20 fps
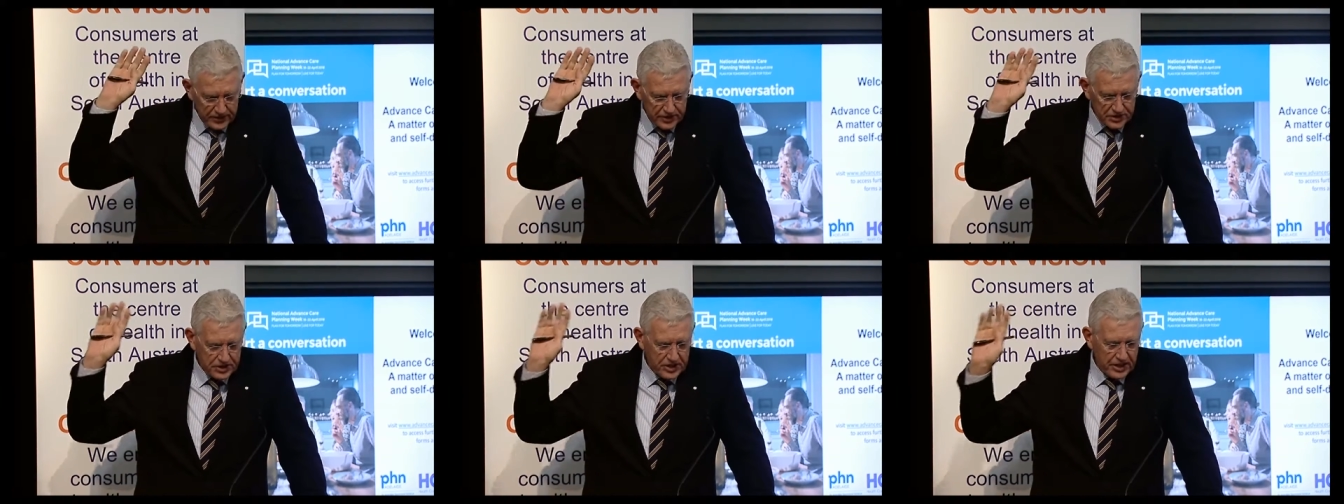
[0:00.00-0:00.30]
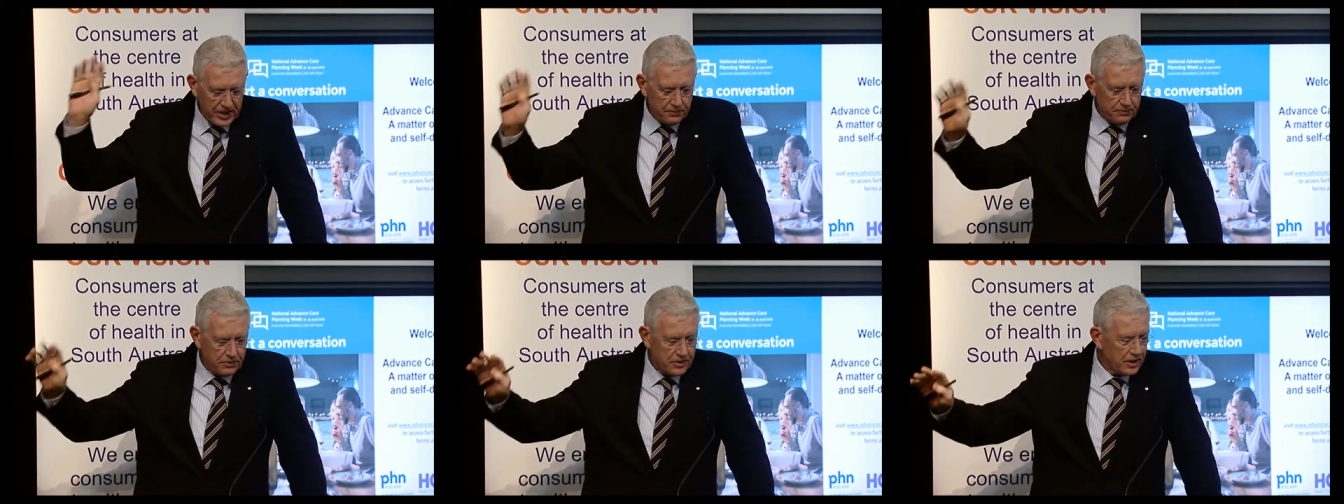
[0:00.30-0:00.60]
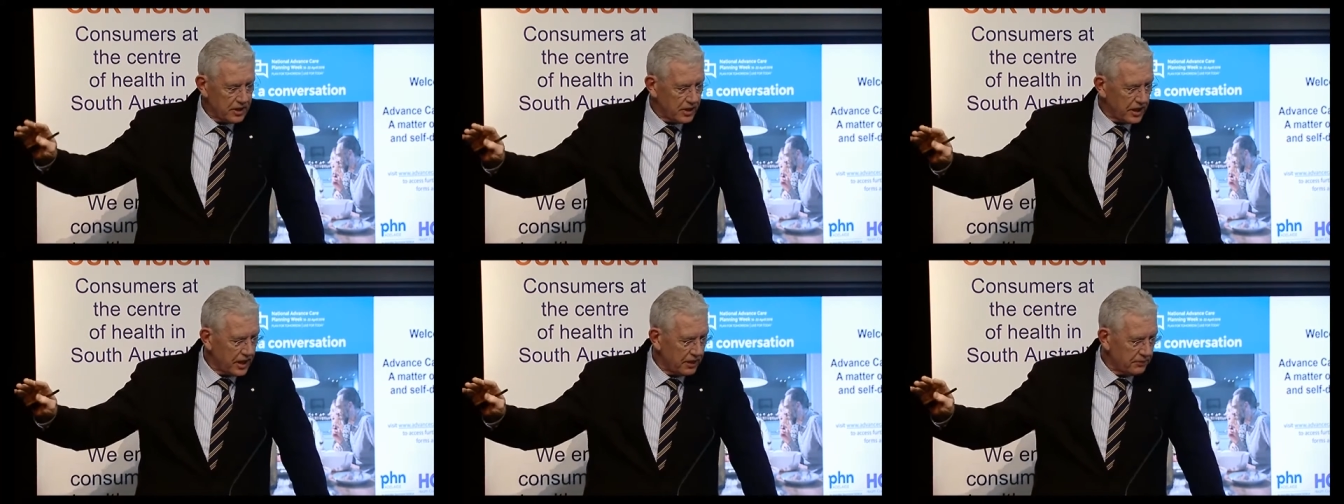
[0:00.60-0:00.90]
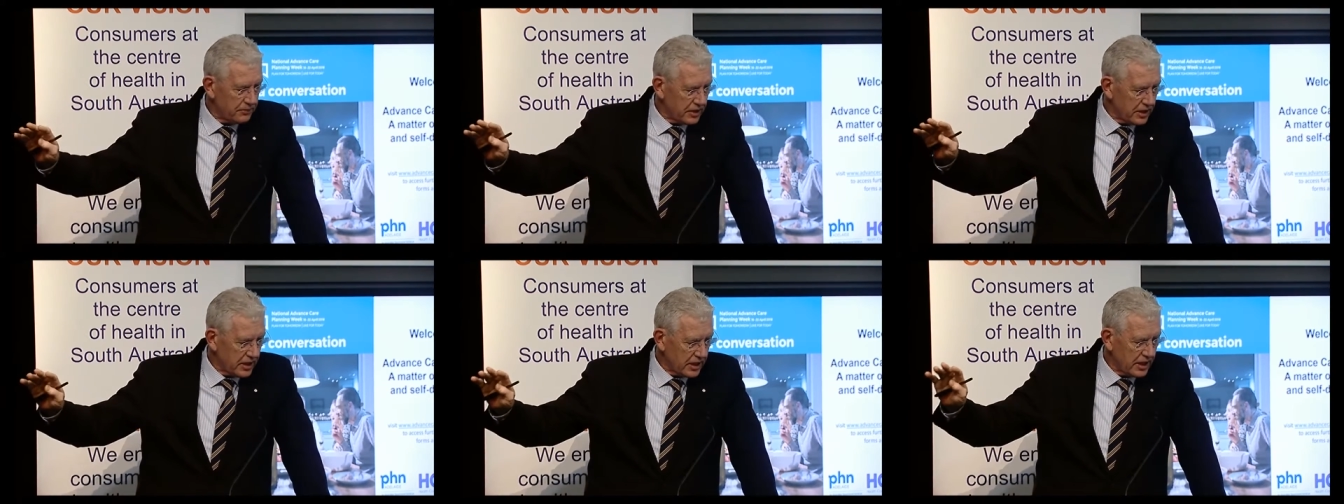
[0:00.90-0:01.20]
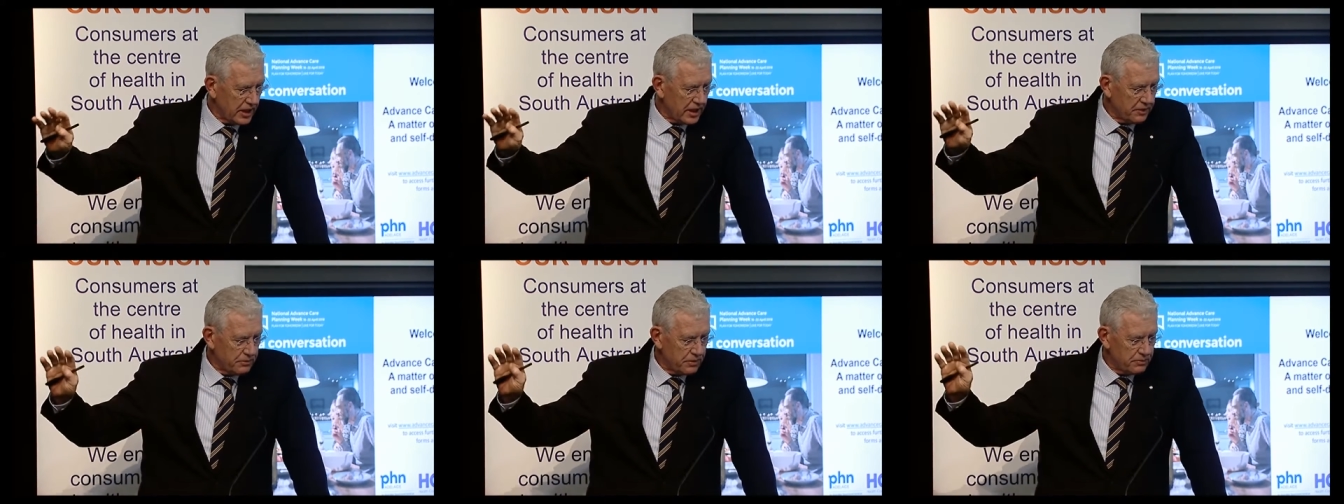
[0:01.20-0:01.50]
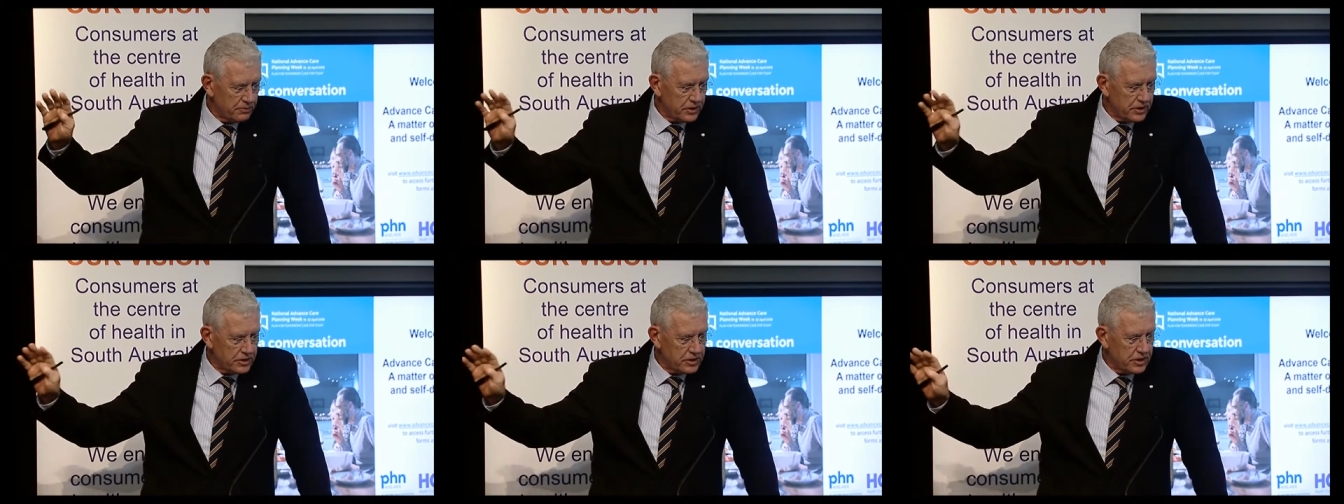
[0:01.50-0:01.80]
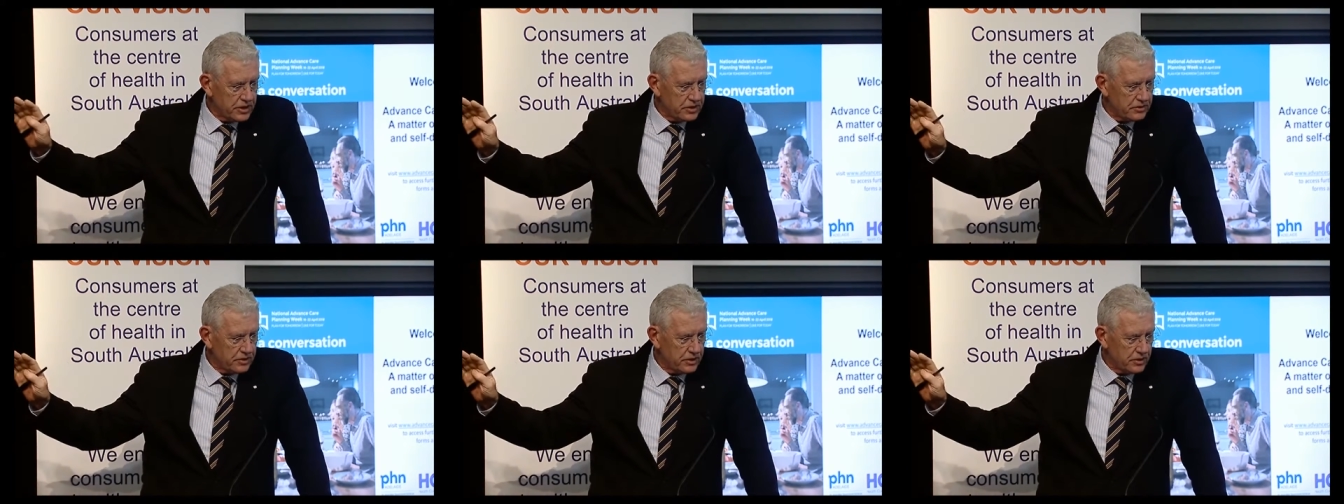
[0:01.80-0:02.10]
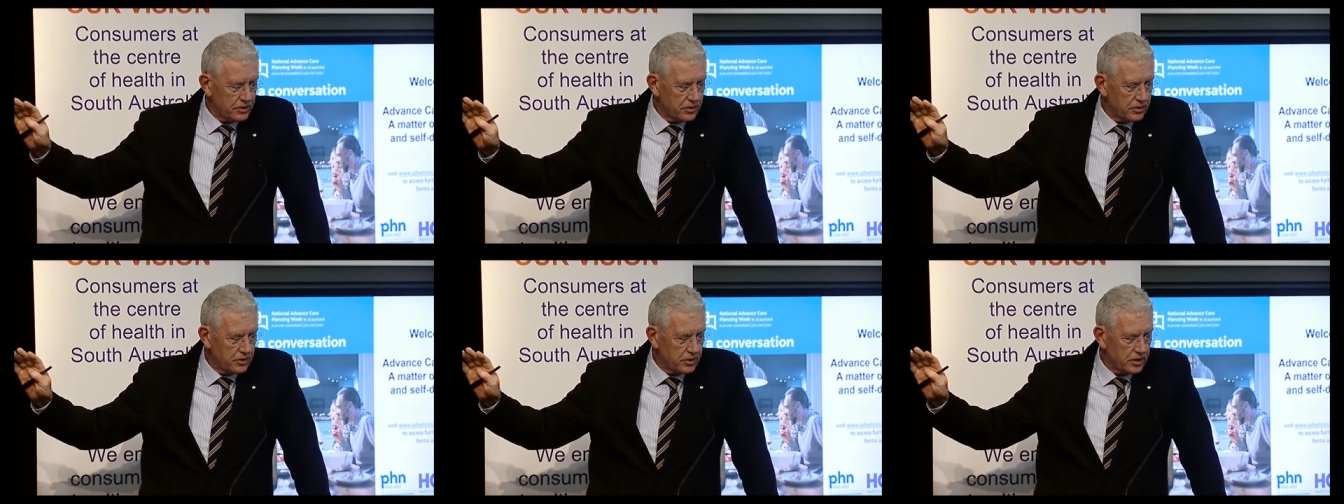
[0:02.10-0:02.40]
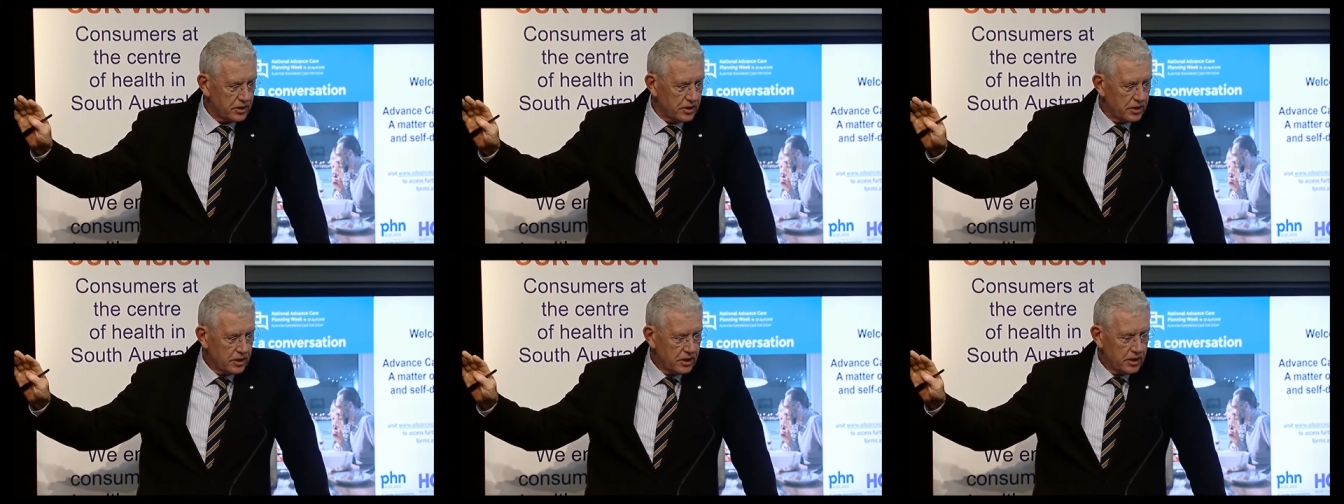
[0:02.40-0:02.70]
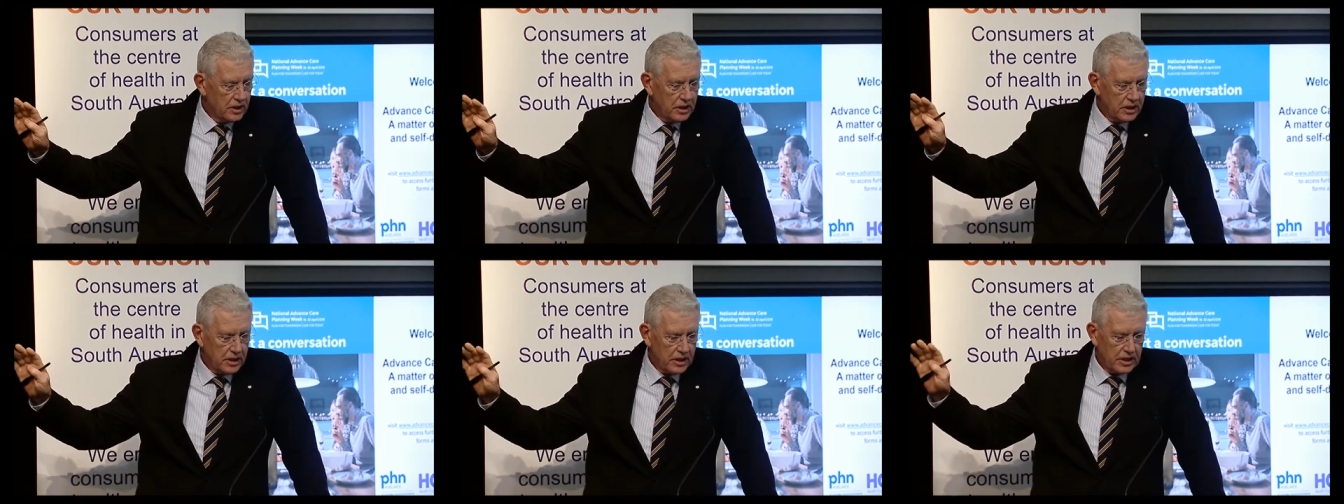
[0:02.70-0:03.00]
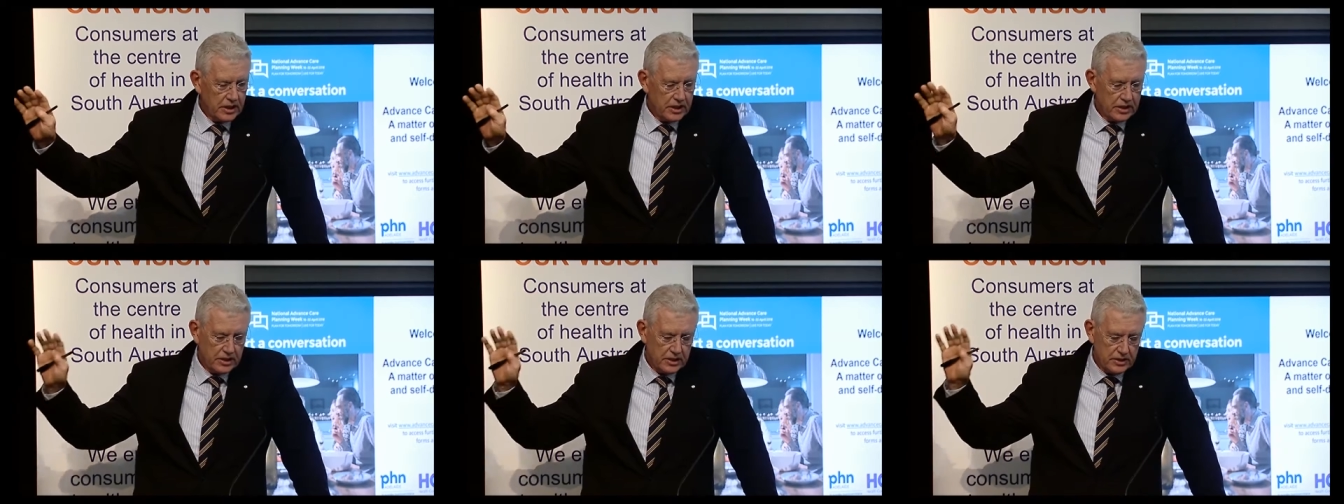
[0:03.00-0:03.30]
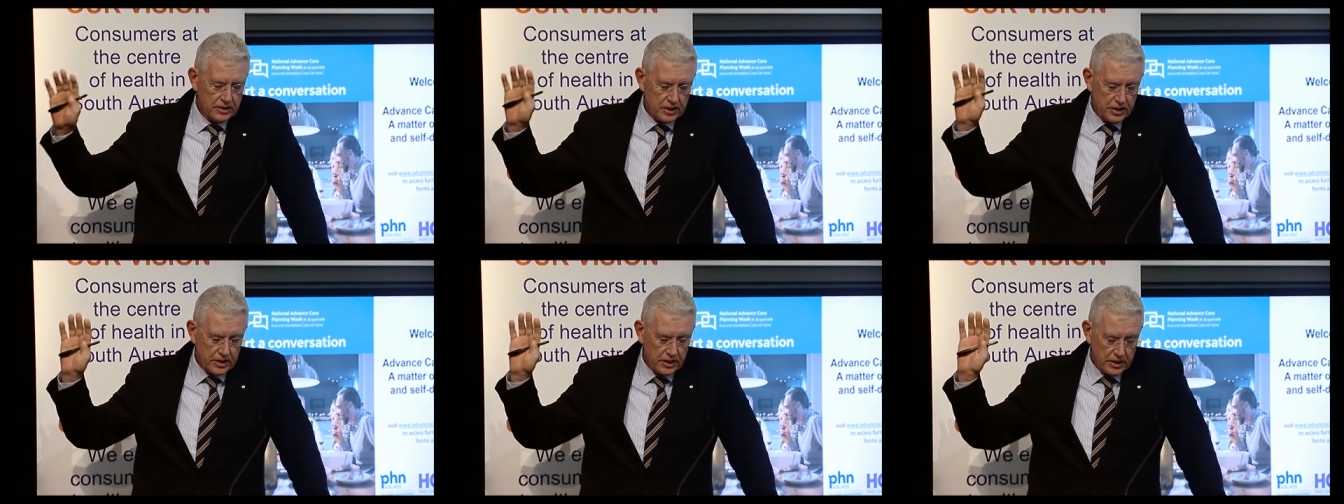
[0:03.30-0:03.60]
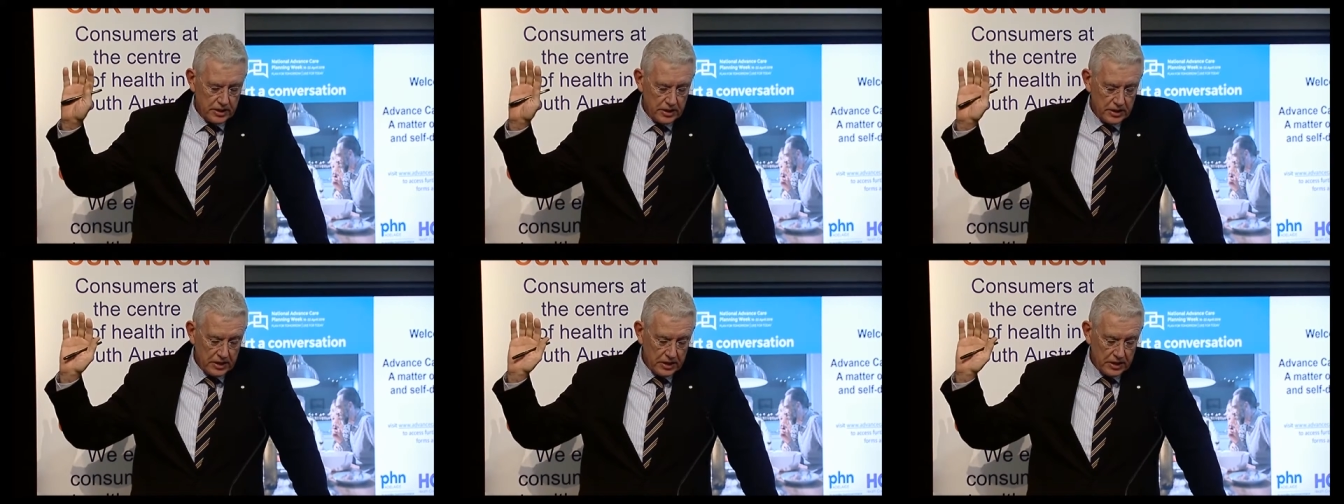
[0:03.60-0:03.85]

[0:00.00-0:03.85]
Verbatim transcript: the same thing happening again with my sister-in-law, and uh,